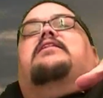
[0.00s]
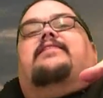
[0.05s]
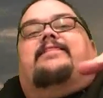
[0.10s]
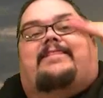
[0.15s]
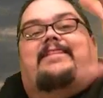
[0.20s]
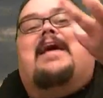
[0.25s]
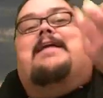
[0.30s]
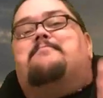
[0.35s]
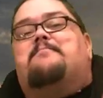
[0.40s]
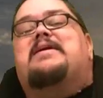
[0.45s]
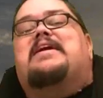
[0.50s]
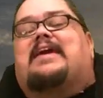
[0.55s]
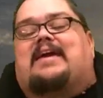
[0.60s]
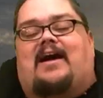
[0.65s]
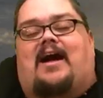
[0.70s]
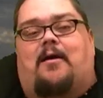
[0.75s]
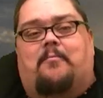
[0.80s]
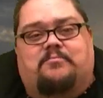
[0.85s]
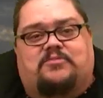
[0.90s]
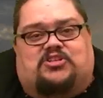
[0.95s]
let me
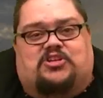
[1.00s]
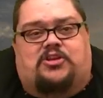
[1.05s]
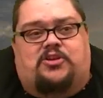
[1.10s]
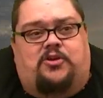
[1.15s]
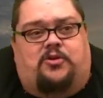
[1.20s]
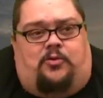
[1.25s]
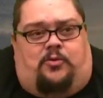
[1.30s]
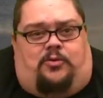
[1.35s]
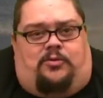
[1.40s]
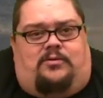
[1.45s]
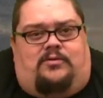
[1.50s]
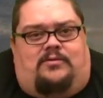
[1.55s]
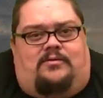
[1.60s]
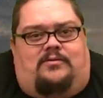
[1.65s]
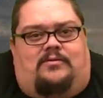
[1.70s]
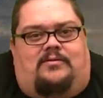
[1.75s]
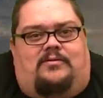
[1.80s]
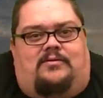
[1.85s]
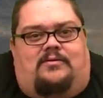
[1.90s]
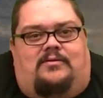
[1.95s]
come to you.
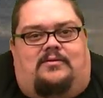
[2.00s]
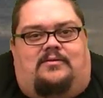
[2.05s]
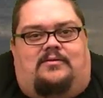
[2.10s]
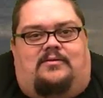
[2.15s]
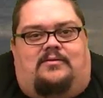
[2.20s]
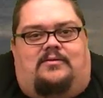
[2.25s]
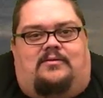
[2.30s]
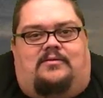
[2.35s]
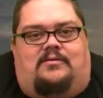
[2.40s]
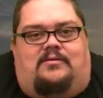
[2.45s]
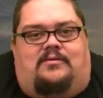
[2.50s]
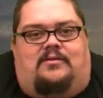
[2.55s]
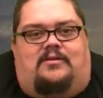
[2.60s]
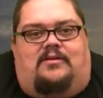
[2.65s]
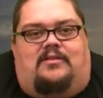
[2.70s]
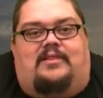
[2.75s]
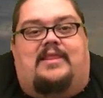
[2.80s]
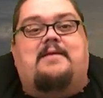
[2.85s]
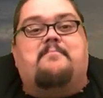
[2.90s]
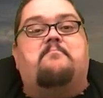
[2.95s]

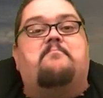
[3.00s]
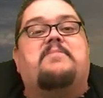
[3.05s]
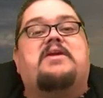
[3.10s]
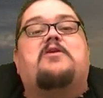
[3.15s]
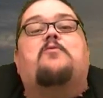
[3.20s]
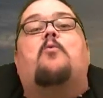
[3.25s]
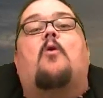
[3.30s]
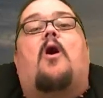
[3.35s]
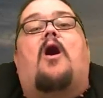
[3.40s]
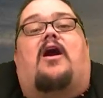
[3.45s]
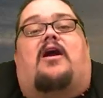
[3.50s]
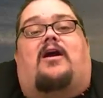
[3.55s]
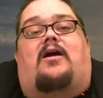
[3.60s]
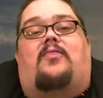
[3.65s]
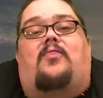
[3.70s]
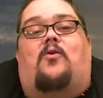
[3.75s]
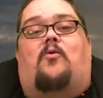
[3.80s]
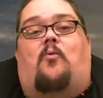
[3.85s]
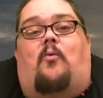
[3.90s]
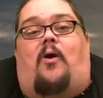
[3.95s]
Let me walk
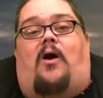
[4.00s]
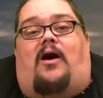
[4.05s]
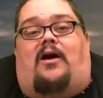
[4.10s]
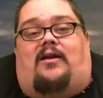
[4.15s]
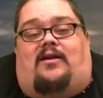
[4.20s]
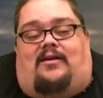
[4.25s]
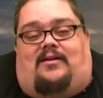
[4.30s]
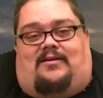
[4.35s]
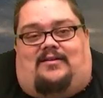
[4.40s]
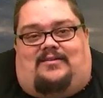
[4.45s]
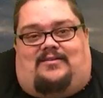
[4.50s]
on the water.